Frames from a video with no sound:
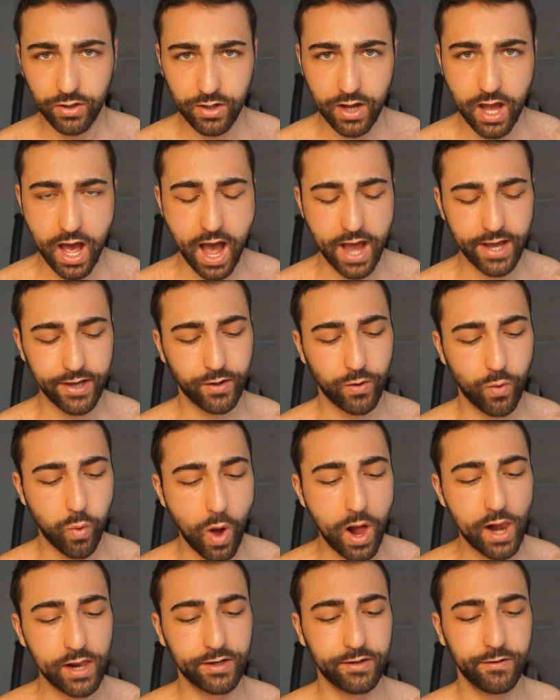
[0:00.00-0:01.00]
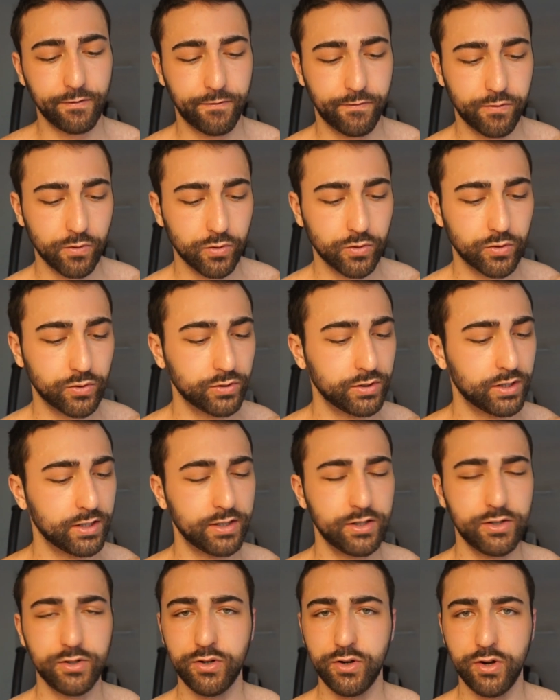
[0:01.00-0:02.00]
high quality
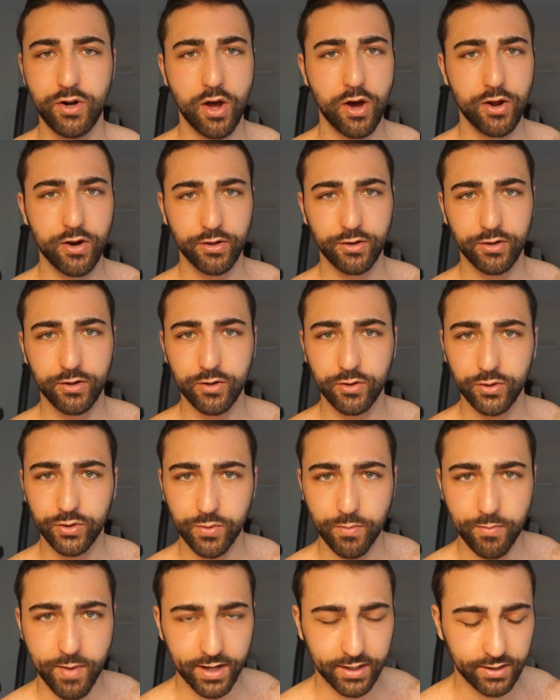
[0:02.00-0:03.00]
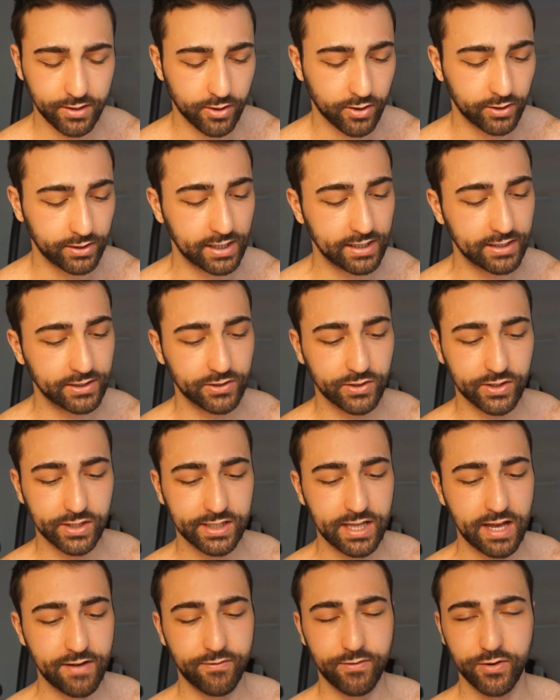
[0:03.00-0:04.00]
food, not go to McDonald's or
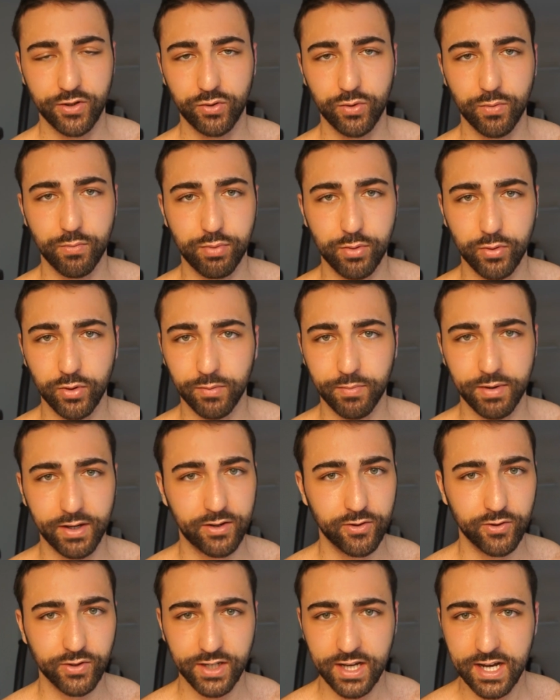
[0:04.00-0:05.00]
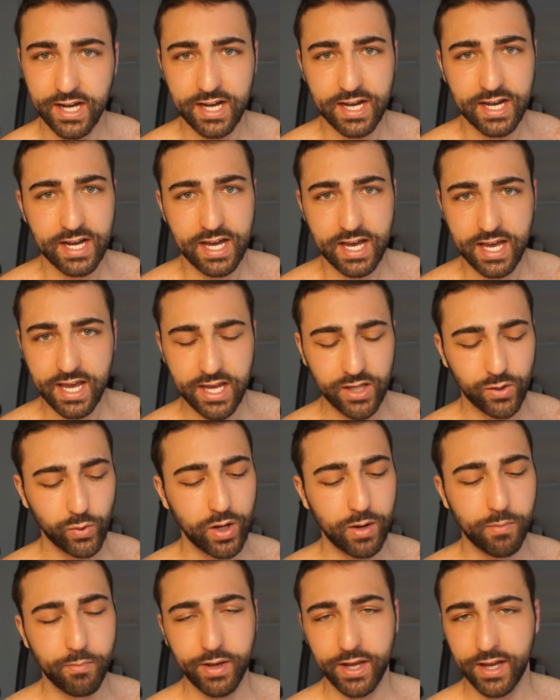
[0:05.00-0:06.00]
stuff to bulk because it
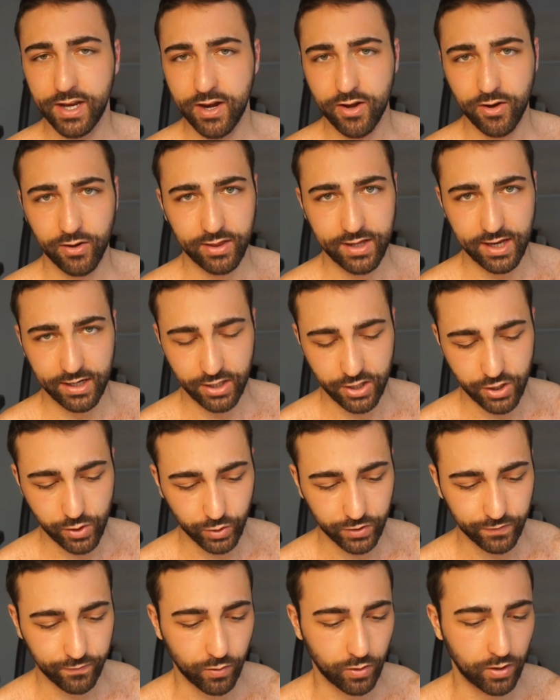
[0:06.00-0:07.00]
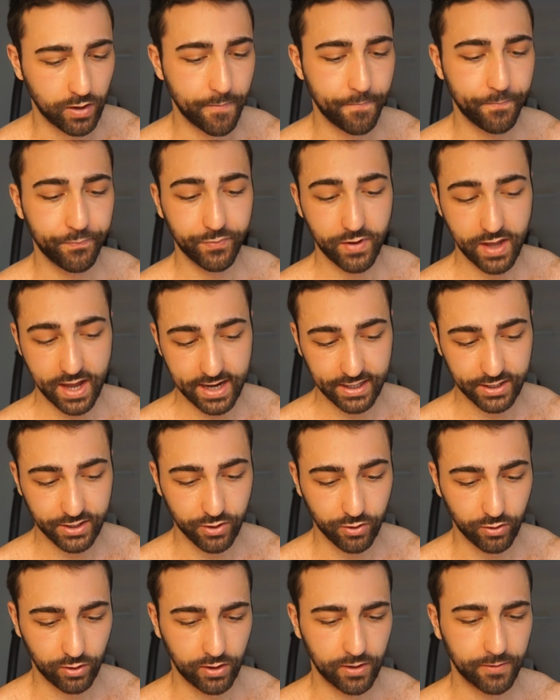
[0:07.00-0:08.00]
will be not that useful at
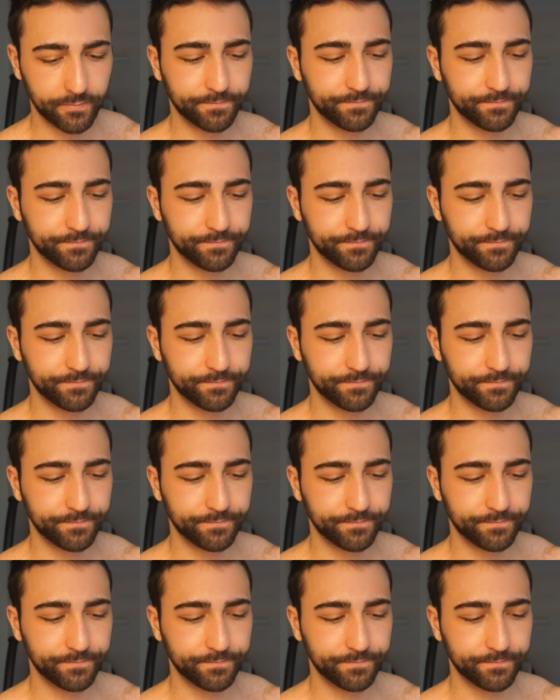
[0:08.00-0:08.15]
all.